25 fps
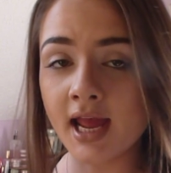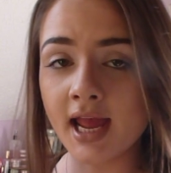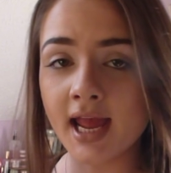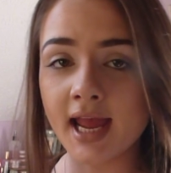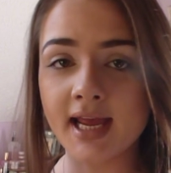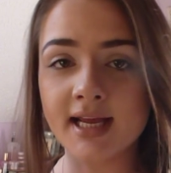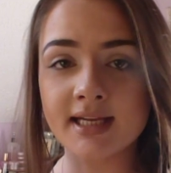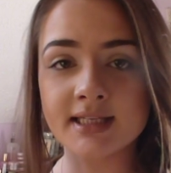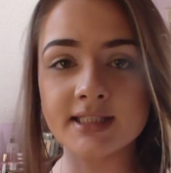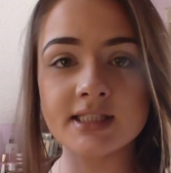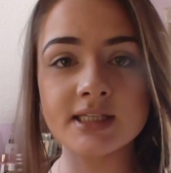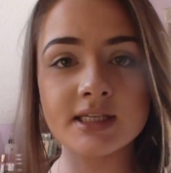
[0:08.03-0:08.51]

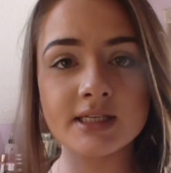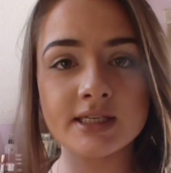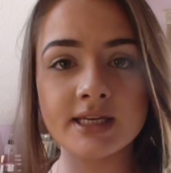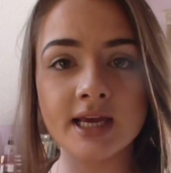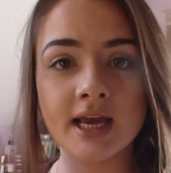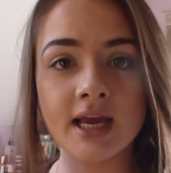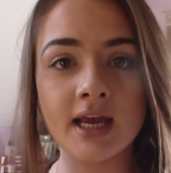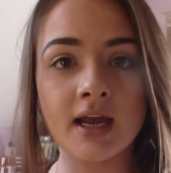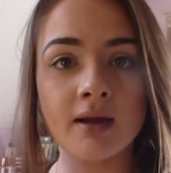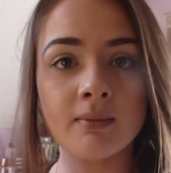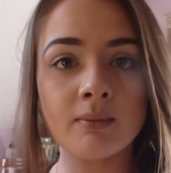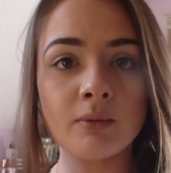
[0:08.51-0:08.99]
And
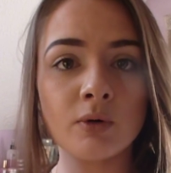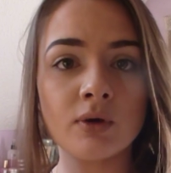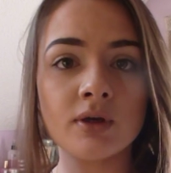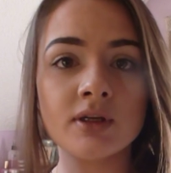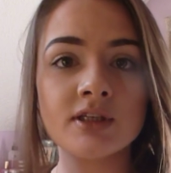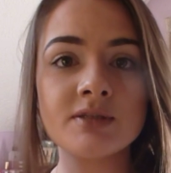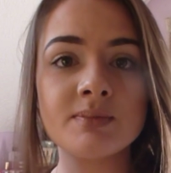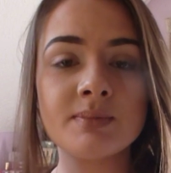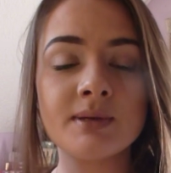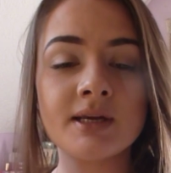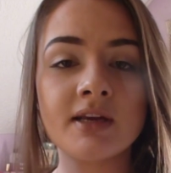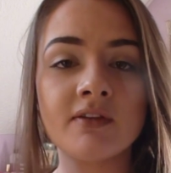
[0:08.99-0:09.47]
today I'm going
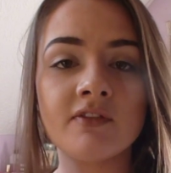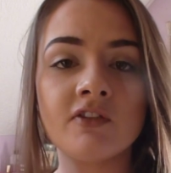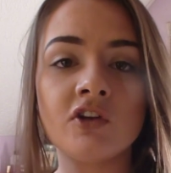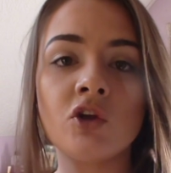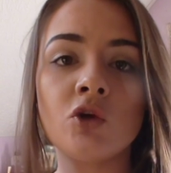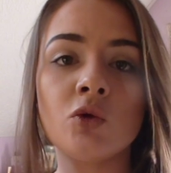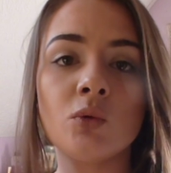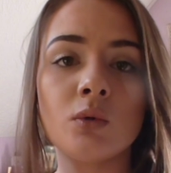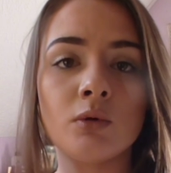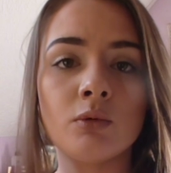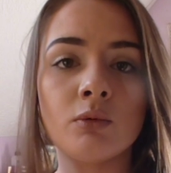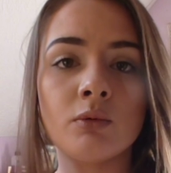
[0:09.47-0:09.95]
to be giving
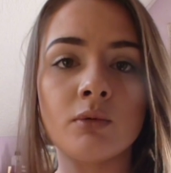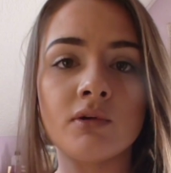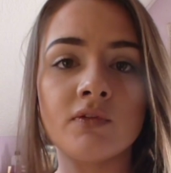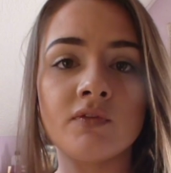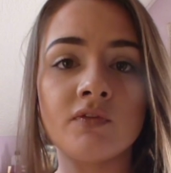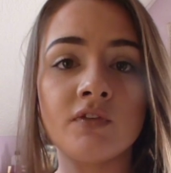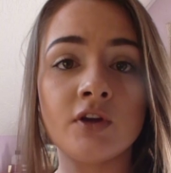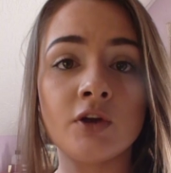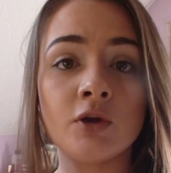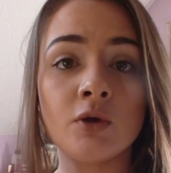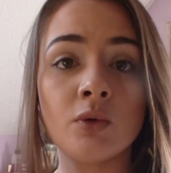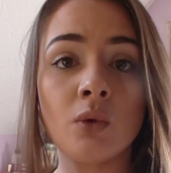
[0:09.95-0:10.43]
you a
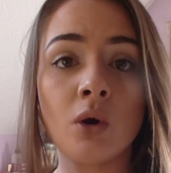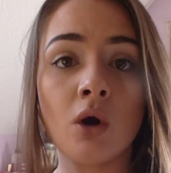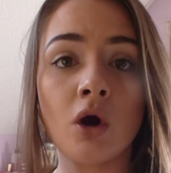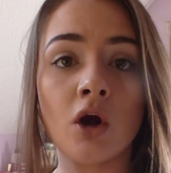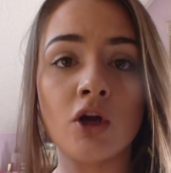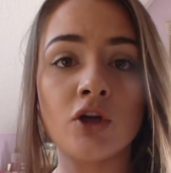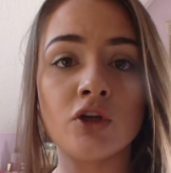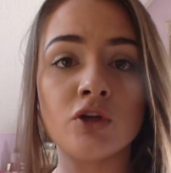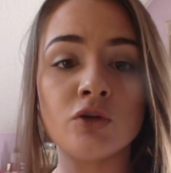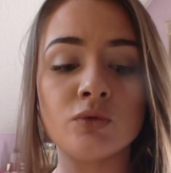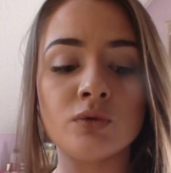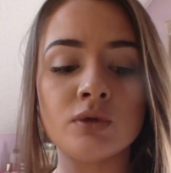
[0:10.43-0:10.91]
review
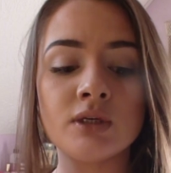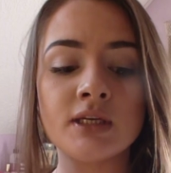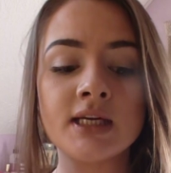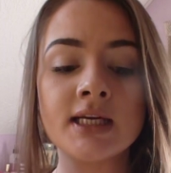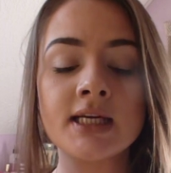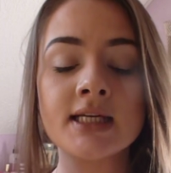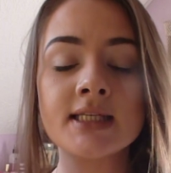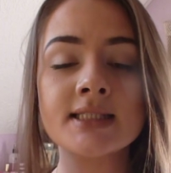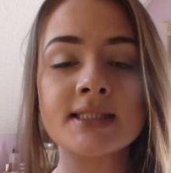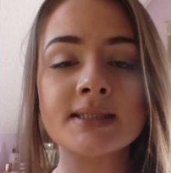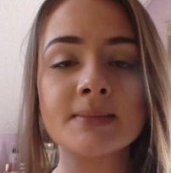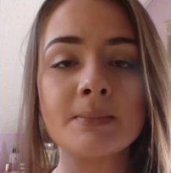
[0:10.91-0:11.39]
on Younique's